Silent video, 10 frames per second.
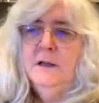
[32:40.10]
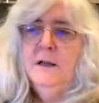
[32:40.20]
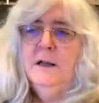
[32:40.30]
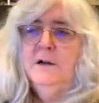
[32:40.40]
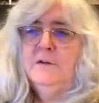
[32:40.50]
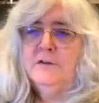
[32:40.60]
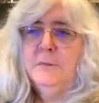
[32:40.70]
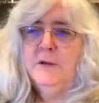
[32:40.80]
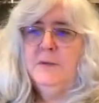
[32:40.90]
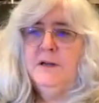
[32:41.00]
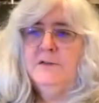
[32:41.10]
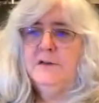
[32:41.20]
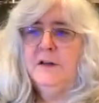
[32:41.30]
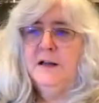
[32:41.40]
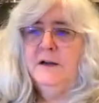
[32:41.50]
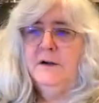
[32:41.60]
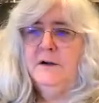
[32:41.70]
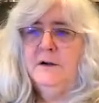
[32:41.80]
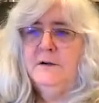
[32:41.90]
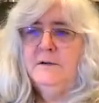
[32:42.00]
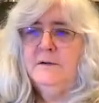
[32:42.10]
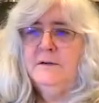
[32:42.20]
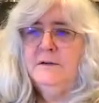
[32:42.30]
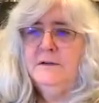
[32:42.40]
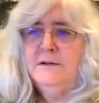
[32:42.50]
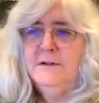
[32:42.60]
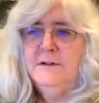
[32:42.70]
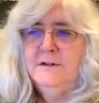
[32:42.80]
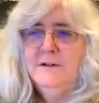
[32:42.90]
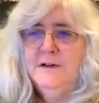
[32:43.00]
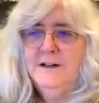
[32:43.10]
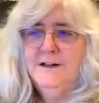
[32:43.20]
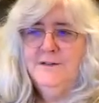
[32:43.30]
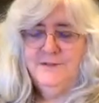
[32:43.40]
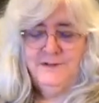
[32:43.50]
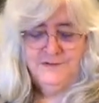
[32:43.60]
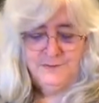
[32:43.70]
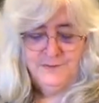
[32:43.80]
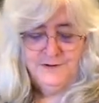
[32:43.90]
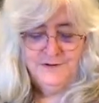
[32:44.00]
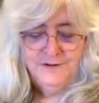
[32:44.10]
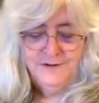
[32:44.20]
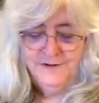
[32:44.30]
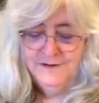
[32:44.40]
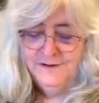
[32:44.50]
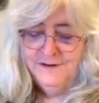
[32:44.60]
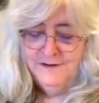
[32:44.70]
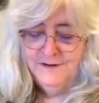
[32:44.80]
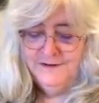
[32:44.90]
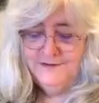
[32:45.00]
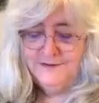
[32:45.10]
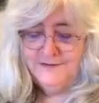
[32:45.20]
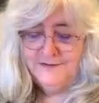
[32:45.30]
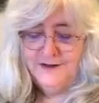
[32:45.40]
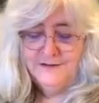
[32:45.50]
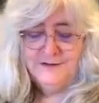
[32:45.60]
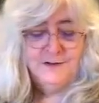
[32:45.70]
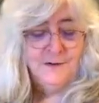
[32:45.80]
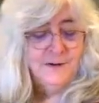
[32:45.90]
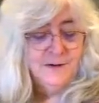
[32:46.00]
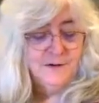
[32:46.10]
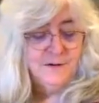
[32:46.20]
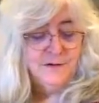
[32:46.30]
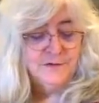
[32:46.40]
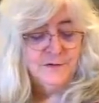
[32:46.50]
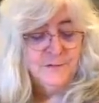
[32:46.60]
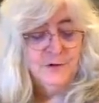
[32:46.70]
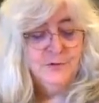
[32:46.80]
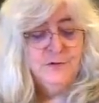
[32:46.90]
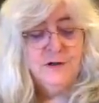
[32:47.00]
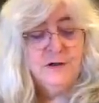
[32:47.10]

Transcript: Here's my base layer. I love this one. I see Santa going across the moon.